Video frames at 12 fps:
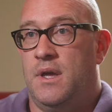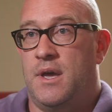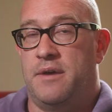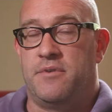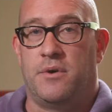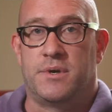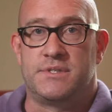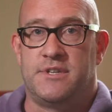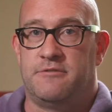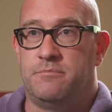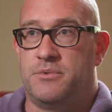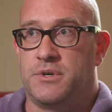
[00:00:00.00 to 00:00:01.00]
I've always
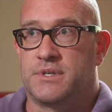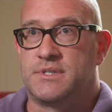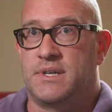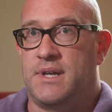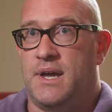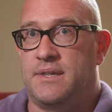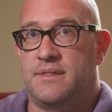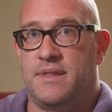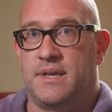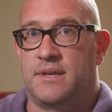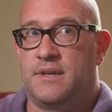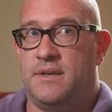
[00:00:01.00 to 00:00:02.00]
loved books. I
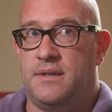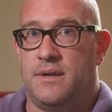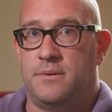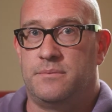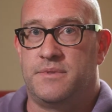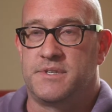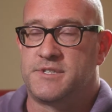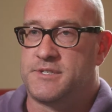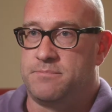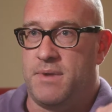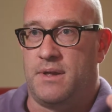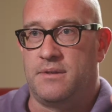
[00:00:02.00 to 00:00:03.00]
think, the
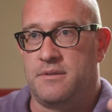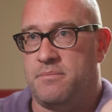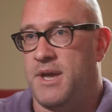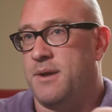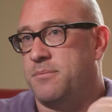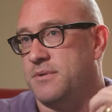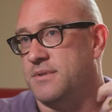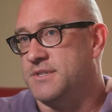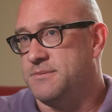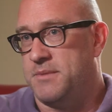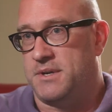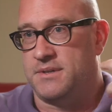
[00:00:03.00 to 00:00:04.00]
smell of the paper, the
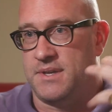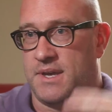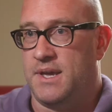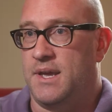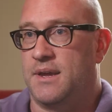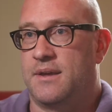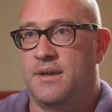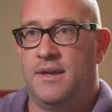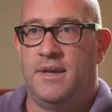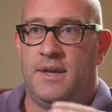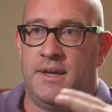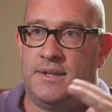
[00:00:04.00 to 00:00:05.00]
smell of the ink,
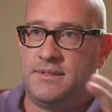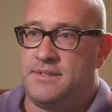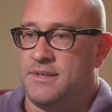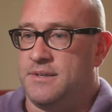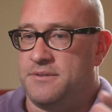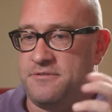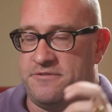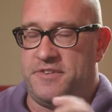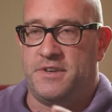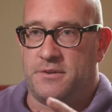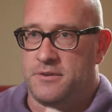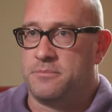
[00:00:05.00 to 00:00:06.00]
to
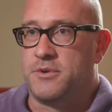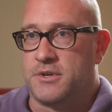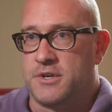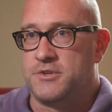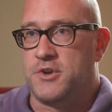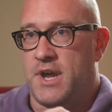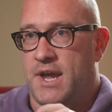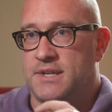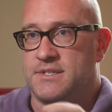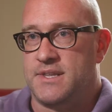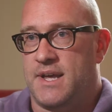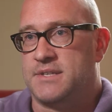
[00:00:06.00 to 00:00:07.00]
feel the book in your
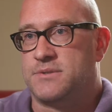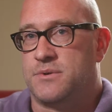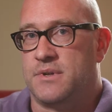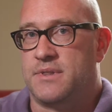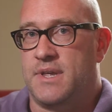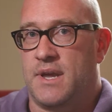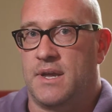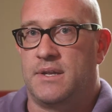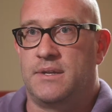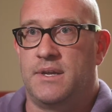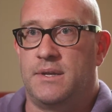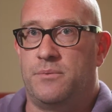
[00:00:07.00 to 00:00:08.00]
hands and that sort of thing.
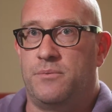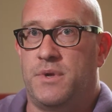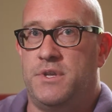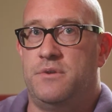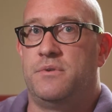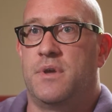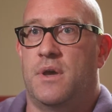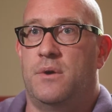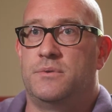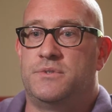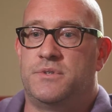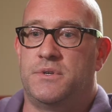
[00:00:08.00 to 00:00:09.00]
And when you
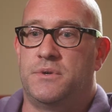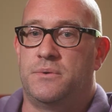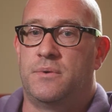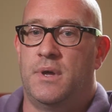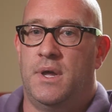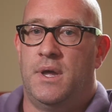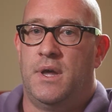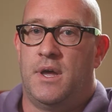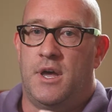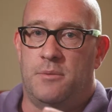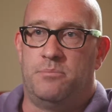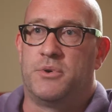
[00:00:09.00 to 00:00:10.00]
go to
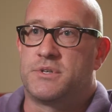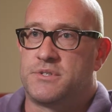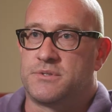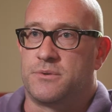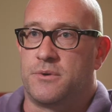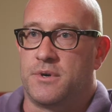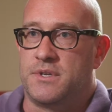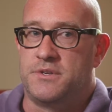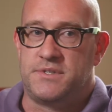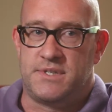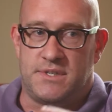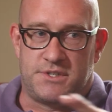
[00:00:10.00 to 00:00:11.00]
a bookstore,
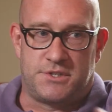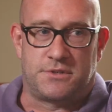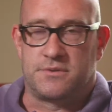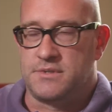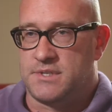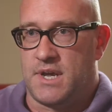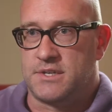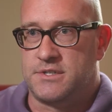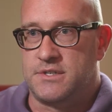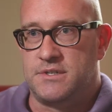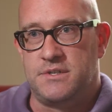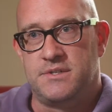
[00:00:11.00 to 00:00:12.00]
you see the children's
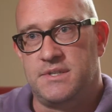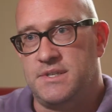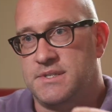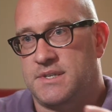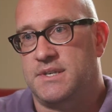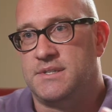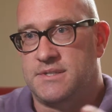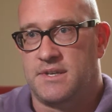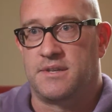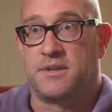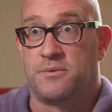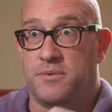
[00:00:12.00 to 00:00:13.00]
section and you see these kids
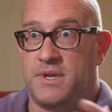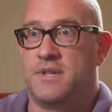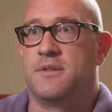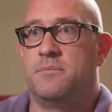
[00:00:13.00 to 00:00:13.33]
sitting there reading the